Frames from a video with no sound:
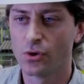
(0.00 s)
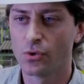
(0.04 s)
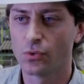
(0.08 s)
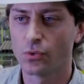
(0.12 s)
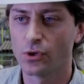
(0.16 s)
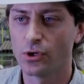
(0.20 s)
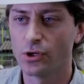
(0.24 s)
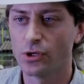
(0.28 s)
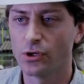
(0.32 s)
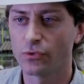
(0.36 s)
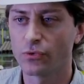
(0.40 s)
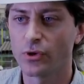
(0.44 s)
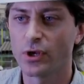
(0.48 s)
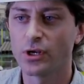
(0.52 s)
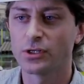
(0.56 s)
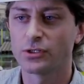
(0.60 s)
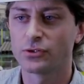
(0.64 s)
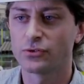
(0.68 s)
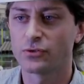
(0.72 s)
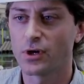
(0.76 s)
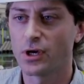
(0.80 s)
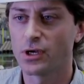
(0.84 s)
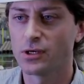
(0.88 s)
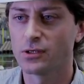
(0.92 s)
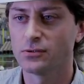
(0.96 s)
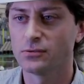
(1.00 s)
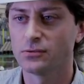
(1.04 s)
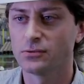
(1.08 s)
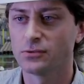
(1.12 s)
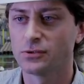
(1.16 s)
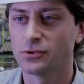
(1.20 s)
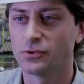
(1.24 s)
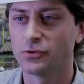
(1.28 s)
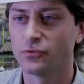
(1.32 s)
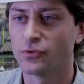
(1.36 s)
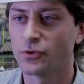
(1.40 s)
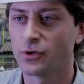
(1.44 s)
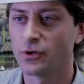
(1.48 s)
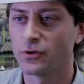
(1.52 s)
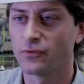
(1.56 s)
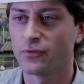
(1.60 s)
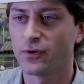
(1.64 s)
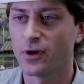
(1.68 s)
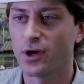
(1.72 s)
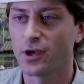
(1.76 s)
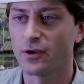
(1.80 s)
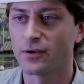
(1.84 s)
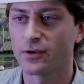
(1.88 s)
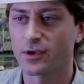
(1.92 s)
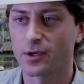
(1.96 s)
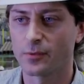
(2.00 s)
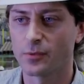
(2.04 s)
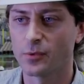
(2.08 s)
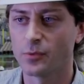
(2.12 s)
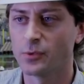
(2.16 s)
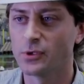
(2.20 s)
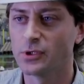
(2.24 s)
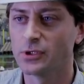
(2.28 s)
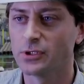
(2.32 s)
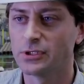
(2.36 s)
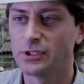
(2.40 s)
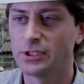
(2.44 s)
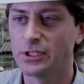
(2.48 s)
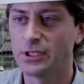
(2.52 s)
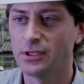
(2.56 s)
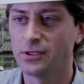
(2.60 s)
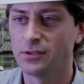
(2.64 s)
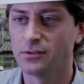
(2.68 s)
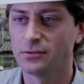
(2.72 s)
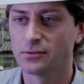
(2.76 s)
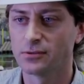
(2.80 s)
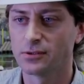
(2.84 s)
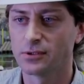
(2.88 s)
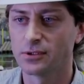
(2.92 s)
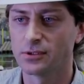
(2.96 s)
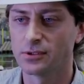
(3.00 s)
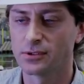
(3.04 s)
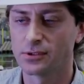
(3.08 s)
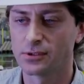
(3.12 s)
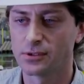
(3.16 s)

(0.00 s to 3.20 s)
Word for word: we ran a trial to verify capability and